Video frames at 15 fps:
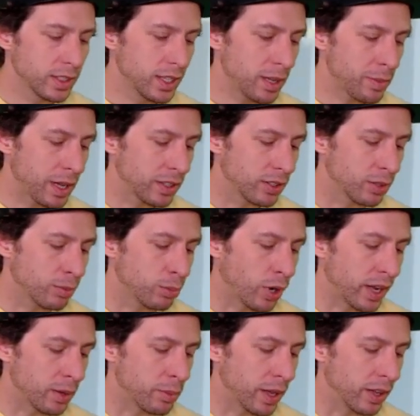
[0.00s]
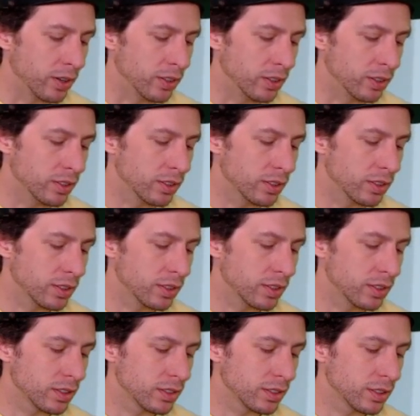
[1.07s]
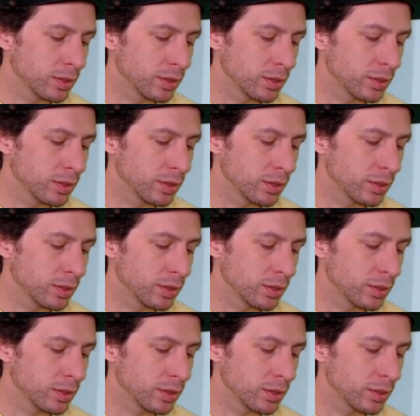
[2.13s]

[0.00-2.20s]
How about a little brake pedal? A